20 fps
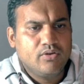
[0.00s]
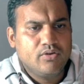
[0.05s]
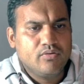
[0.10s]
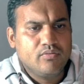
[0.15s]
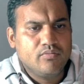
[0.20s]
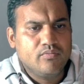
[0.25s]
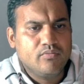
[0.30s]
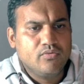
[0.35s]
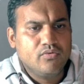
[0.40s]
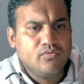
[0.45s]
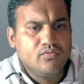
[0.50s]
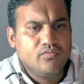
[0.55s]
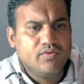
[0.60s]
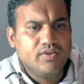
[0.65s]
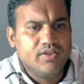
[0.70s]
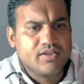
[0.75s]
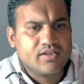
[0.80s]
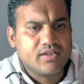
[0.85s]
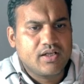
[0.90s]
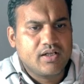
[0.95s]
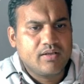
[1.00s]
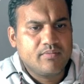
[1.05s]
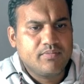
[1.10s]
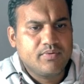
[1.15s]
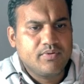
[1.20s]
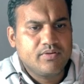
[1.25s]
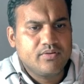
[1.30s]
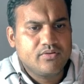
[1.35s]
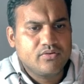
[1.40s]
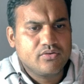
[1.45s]
move this up.
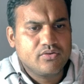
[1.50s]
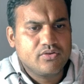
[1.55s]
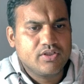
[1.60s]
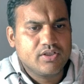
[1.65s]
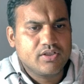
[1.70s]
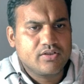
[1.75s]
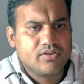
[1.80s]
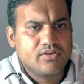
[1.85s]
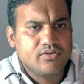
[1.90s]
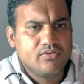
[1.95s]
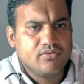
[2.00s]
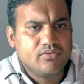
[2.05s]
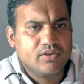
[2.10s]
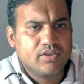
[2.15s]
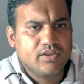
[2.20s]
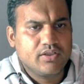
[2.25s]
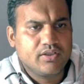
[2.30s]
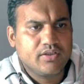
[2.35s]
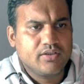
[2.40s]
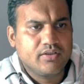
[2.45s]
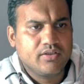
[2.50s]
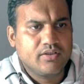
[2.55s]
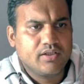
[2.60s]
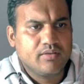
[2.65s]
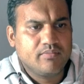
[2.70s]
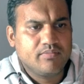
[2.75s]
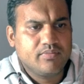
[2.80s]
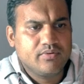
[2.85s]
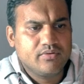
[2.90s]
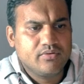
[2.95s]
So just you click here
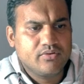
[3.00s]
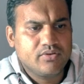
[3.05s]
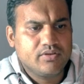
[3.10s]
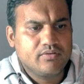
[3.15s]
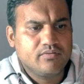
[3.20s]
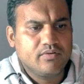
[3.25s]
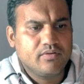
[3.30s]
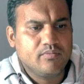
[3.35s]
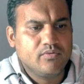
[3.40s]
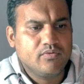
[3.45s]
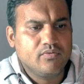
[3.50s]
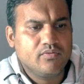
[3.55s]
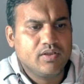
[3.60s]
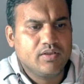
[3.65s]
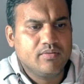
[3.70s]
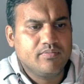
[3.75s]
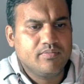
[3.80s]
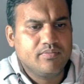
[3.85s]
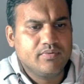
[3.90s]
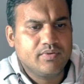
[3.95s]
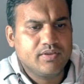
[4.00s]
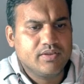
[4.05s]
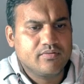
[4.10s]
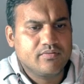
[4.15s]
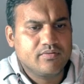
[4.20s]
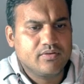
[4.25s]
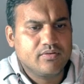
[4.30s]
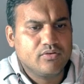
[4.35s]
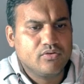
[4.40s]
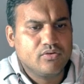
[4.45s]
up, it will move up, this
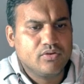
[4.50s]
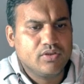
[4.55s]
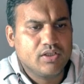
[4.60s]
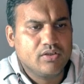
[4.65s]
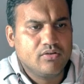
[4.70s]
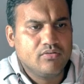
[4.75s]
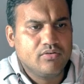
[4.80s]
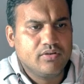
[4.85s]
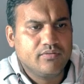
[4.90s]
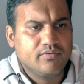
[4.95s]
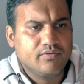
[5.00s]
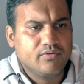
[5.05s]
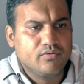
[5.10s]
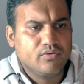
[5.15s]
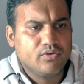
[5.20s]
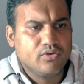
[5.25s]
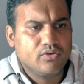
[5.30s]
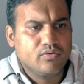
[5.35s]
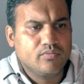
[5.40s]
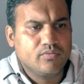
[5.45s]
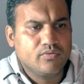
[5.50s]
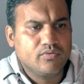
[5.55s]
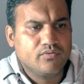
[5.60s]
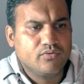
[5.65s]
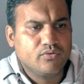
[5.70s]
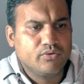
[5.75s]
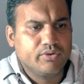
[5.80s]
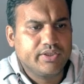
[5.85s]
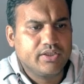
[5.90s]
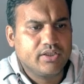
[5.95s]
will go down. If you want to move
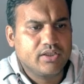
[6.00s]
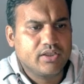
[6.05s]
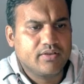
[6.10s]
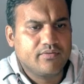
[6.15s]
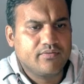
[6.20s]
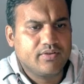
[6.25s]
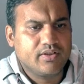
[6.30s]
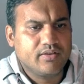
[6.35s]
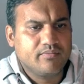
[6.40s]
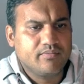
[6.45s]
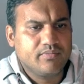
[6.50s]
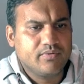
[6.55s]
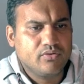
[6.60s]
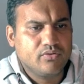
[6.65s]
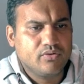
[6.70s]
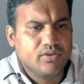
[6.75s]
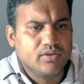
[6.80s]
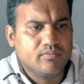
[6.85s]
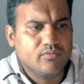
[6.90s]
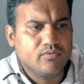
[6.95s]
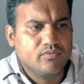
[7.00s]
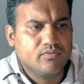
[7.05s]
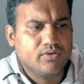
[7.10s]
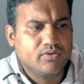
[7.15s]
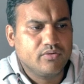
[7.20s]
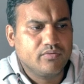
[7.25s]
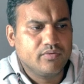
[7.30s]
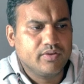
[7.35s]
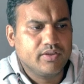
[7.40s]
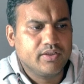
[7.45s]
quick draft up, you can move it
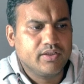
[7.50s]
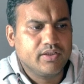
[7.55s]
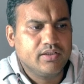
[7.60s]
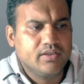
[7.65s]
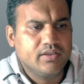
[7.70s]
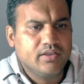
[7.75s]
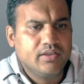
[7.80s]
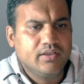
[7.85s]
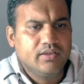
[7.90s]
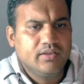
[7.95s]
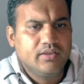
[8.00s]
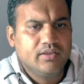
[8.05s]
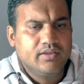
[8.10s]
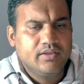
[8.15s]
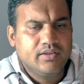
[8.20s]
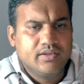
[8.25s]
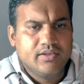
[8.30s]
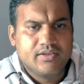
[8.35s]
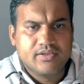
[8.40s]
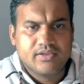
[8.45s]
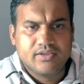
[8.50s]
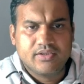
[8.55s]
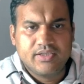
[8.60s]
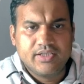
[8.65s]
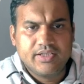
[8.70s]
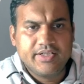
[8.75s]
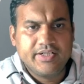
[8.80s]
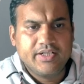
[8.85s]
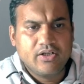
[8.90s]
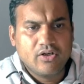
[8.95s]
over here. It's a
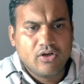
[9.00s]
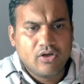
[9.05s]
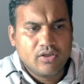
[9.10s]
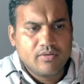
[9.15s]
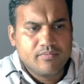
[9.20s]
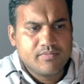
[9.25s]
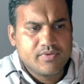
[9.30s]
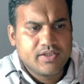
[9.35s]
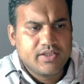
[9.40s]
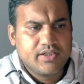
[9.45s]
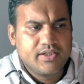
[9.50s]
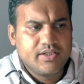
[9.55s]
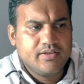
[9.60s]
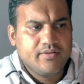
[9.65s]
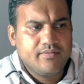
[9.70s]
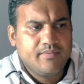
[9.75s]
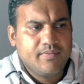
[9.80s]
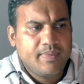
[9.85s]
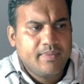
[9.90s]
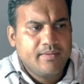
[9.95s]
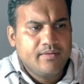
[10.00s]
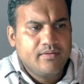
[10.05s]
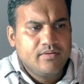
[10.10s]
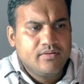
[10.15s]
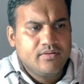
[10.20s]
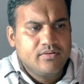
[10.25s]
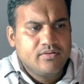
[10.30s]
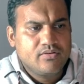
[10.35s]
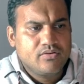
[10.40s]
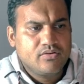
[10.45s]
3-column setting.
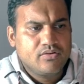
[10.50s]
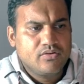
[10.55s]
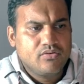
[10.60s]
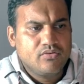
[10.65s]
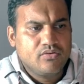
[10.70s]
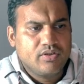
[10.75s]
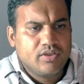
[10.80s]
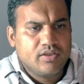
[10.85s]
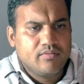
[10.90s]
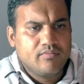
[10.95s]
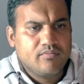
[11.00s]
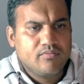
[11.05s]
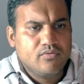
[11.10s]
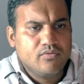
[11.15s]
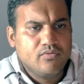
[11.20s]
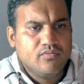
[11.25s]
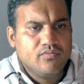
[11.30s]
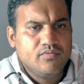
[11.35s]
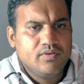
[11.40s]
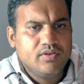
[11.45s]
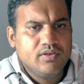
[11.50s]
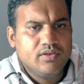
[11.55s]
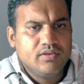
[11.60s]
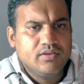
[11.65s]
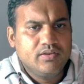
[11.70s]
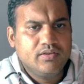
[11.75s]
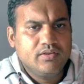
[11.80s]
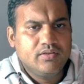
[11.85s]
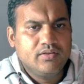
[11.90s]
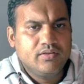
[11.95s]
So you can move
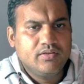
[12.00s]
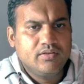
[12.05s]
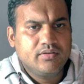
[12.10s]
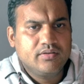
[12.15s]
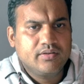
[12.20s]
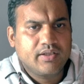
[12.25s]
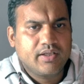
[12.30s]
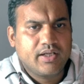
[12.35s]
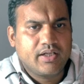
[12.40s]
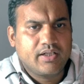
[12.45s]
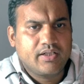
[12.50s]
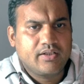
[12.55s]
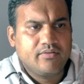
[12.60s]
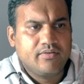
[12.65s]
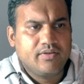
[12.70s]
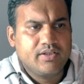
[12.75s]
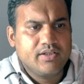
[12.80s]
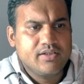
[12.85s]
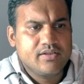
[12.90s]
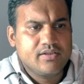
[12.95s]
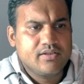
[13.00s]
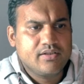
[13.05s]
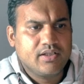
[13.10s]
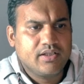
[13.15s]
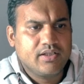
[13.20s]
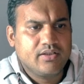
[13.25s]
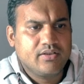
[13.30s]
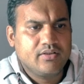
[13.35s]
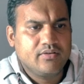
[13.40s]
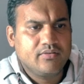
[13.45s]
the activities
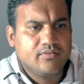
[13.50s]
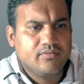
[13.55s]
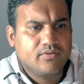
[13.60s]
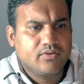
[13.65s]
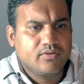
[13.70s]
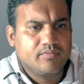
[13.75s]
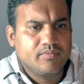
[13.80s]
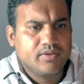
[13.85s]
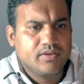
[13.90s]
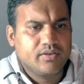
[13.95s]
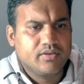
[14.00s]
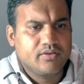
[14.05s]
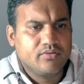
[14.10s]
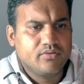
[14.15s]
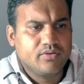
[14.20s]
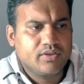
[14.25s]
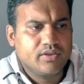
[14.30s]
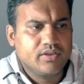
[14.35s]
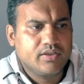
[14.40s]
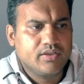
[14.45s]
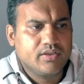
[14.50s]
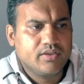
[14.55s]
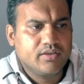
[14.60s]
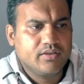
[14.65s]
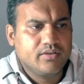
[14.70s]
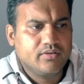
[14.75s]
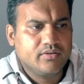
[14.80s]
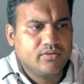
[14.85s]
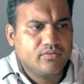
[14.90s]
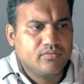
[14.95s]
like from here to
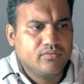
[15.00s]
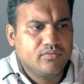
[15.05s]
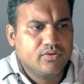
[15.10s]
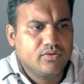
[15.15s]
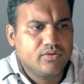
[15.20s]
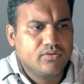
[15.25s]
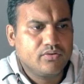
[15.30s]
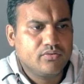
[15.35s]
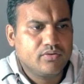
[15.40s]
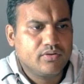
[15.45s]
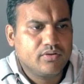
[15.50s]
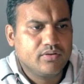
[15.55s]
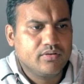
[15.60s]
here. You want to